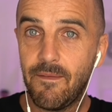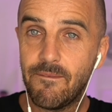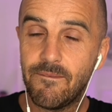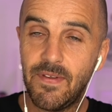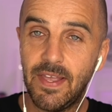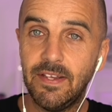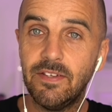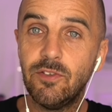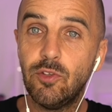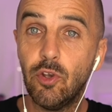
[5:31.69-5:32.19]

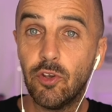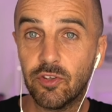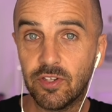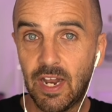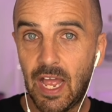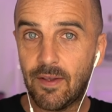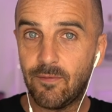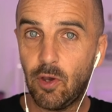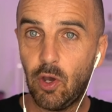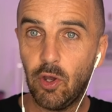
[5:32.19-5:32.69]
This doesn't
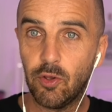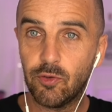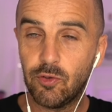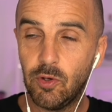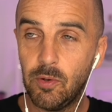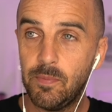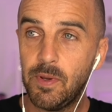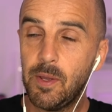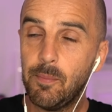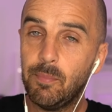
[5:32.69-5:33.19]
have a hot
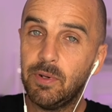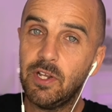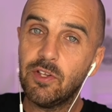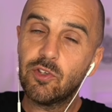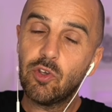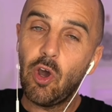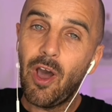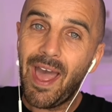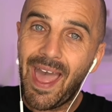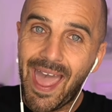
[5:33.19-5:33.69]
tub, but it's
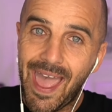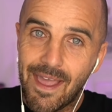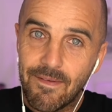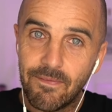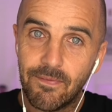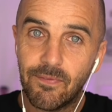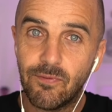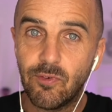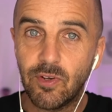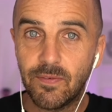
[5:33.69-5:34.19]
got
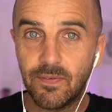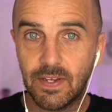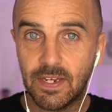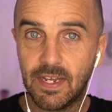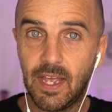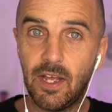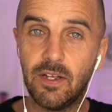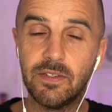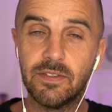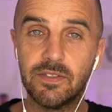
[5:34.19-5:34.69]
everything
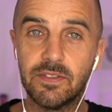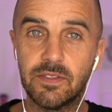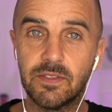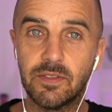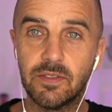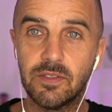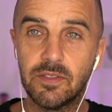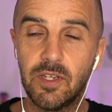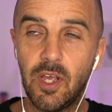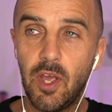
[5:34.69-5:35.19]
else.